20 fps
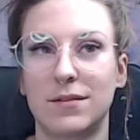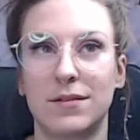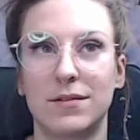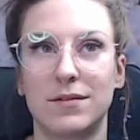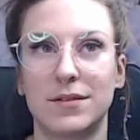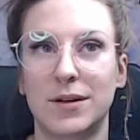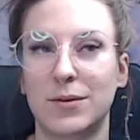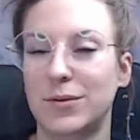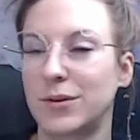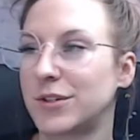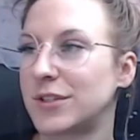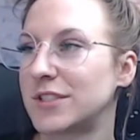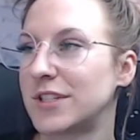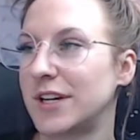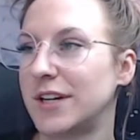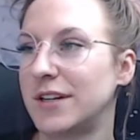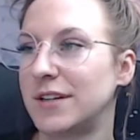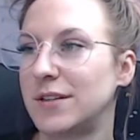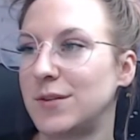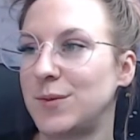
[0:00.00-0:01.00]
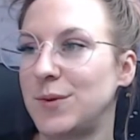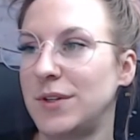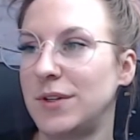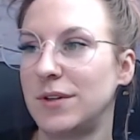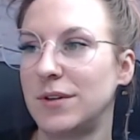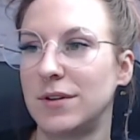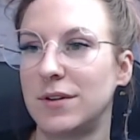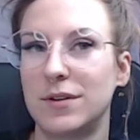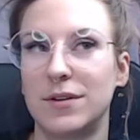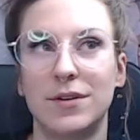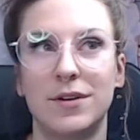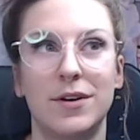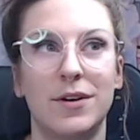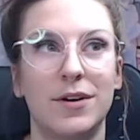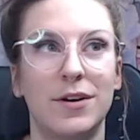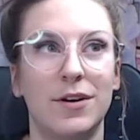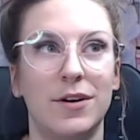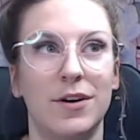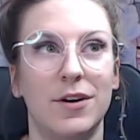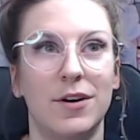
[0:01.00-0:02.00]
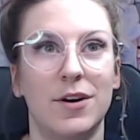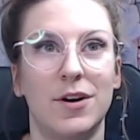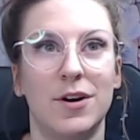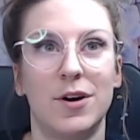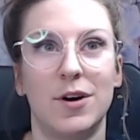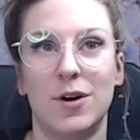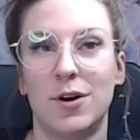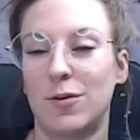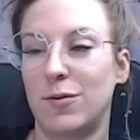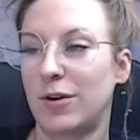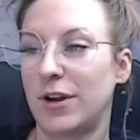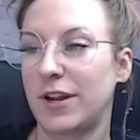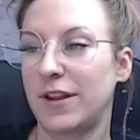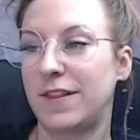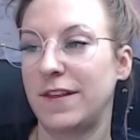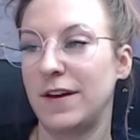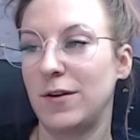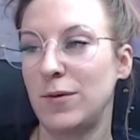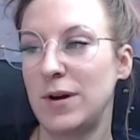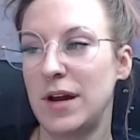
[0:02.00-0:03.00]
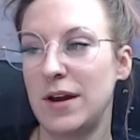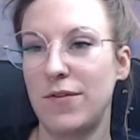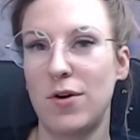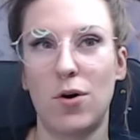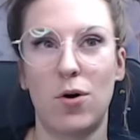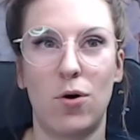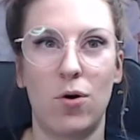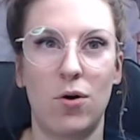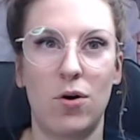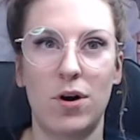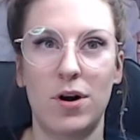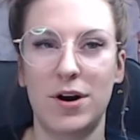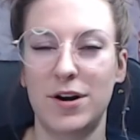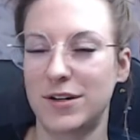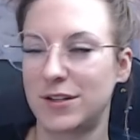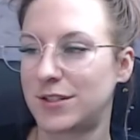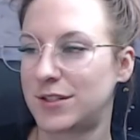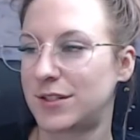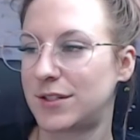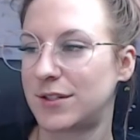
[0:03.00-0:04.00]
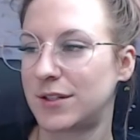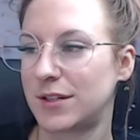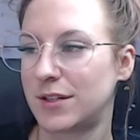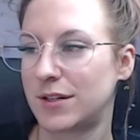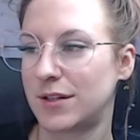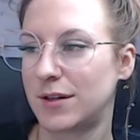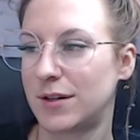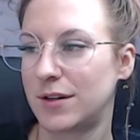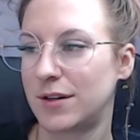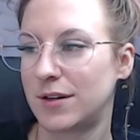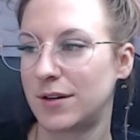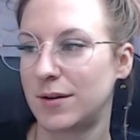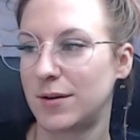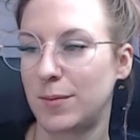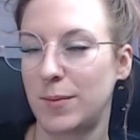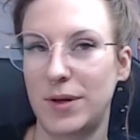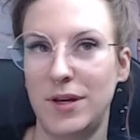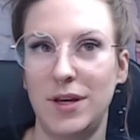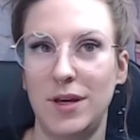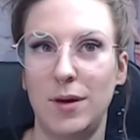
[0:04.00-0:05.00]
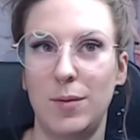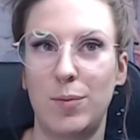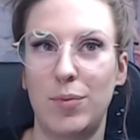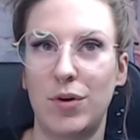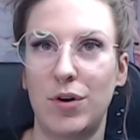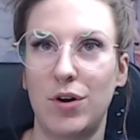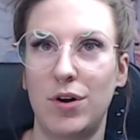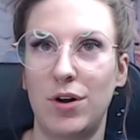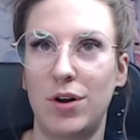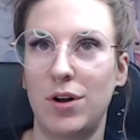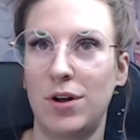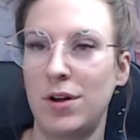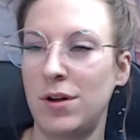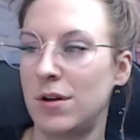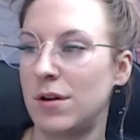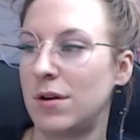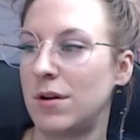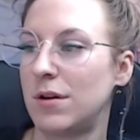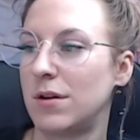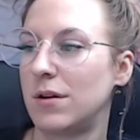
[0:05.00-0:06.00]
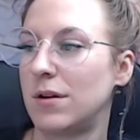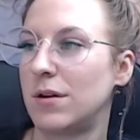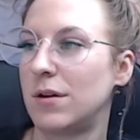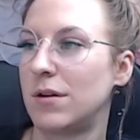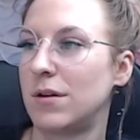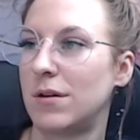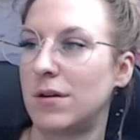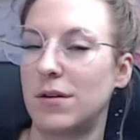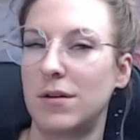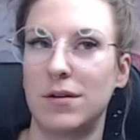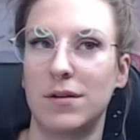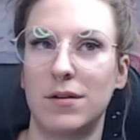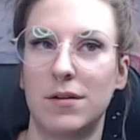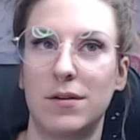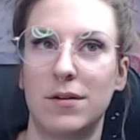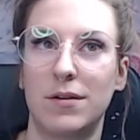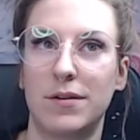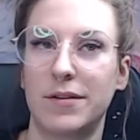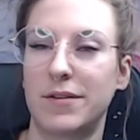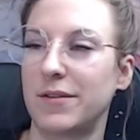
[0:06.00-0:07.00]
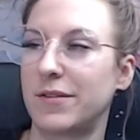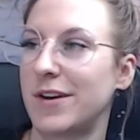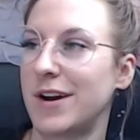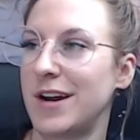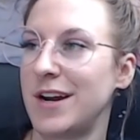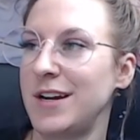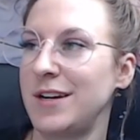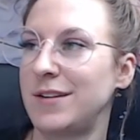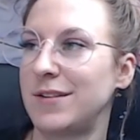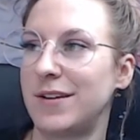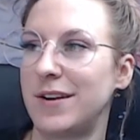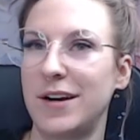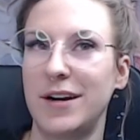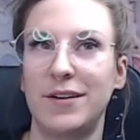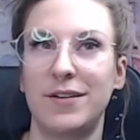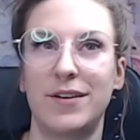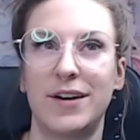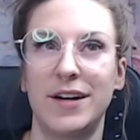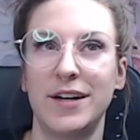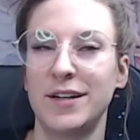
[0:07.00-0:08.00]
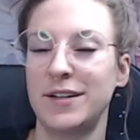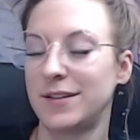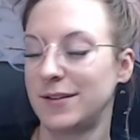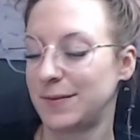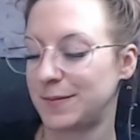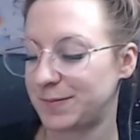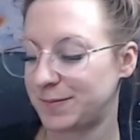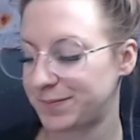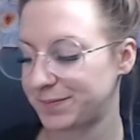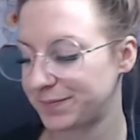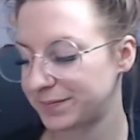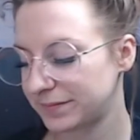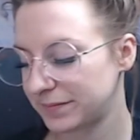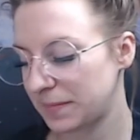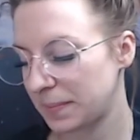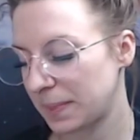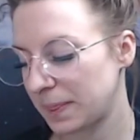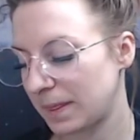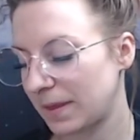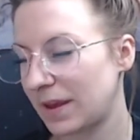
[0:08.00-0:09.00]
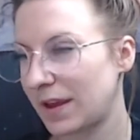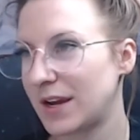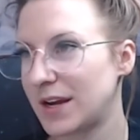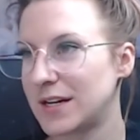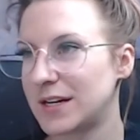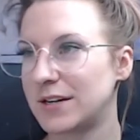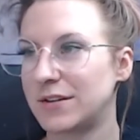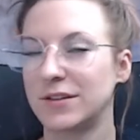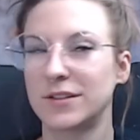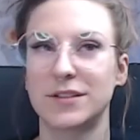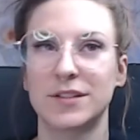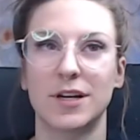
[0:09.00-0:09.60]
Is that what you're saying to me? But I think we have a horse, people. Right, right, right. Okay, now let's